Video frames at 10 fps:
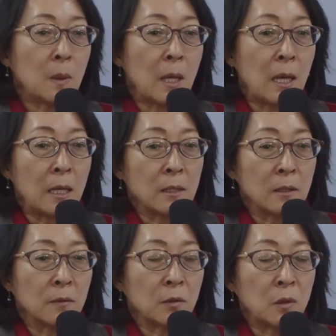And
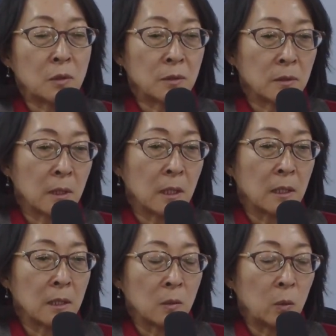of course,
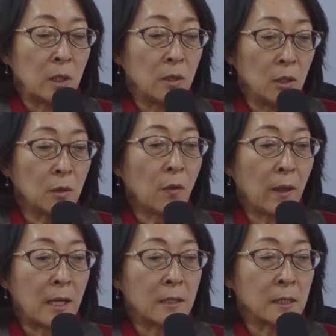we know
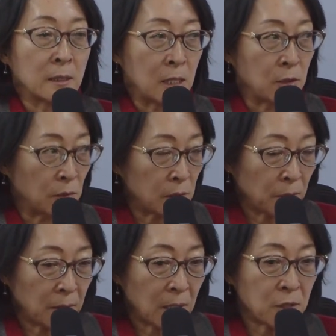that disaster risk
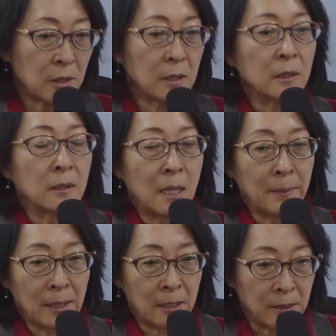reduction,
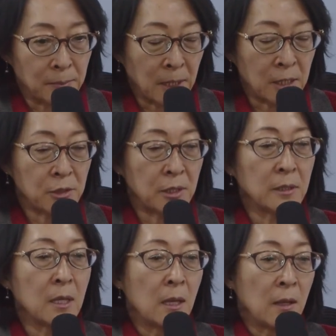climate
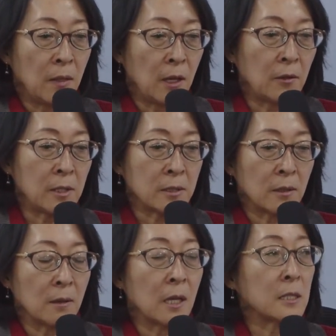adaptation, there is a
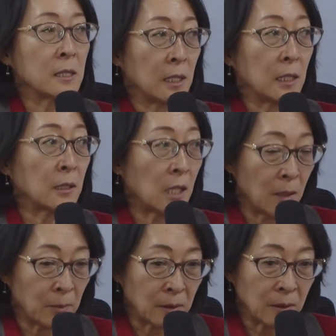lot in
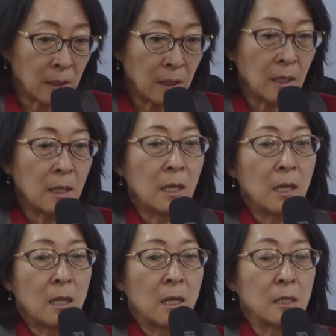common.
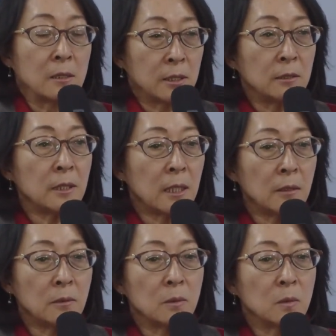Until now,